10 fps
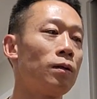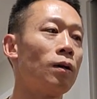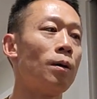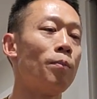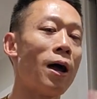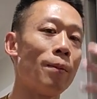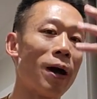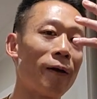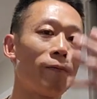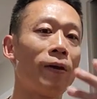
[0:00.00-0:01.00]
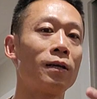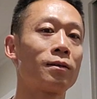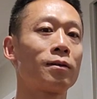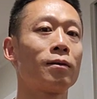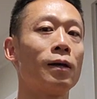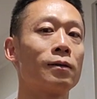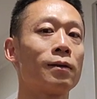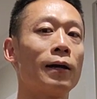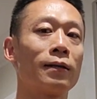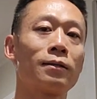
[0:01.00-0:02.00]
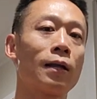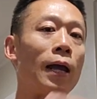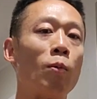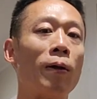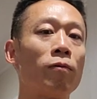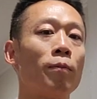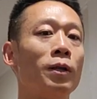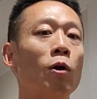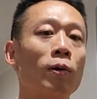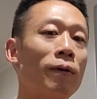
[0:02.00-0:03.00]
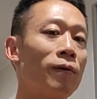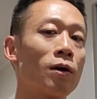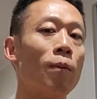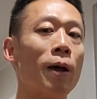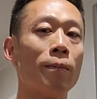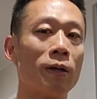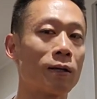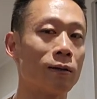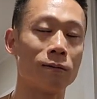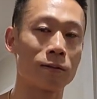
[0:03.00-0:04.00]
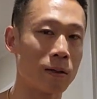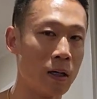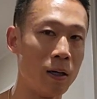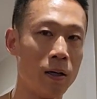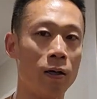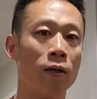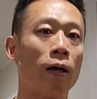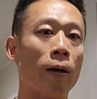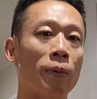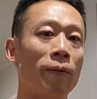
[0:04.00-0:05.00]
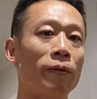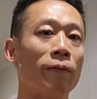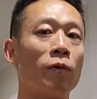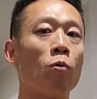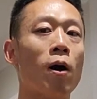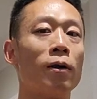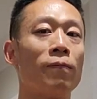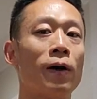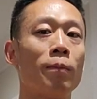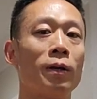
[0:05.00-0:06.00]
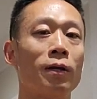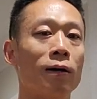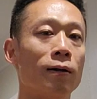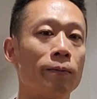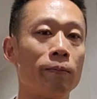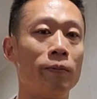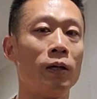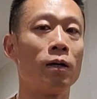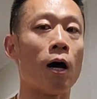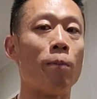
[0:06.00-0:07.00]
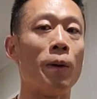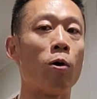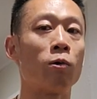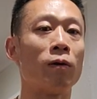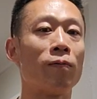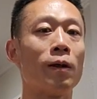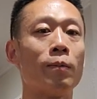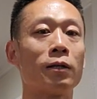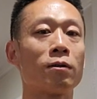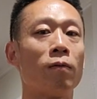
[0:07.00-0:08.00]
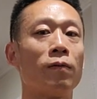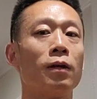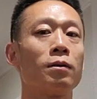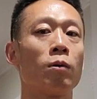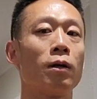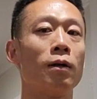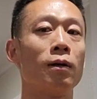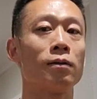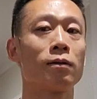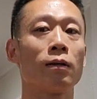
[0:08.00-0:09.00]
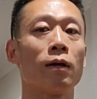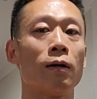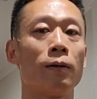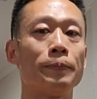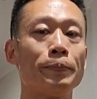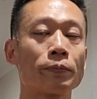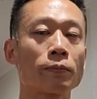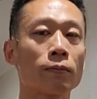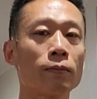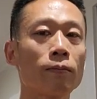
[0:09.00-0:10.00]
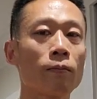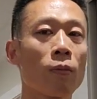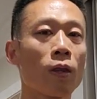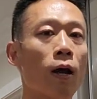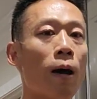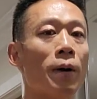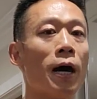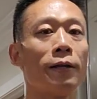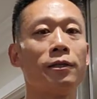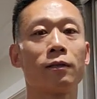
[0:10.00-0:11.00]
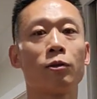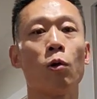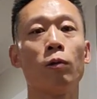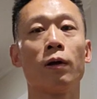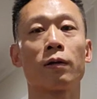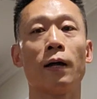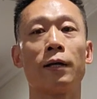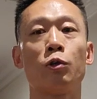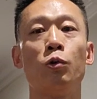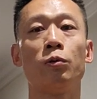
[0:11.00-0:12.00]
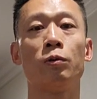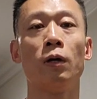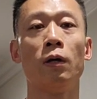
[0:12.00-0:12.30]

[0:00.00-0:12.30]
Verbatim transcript: The, my, my face, it's like, stay away from me. Don't even come at me because if, if you want to fight me, then I'm, I would defend myself. It is what it is. And I just don't look like too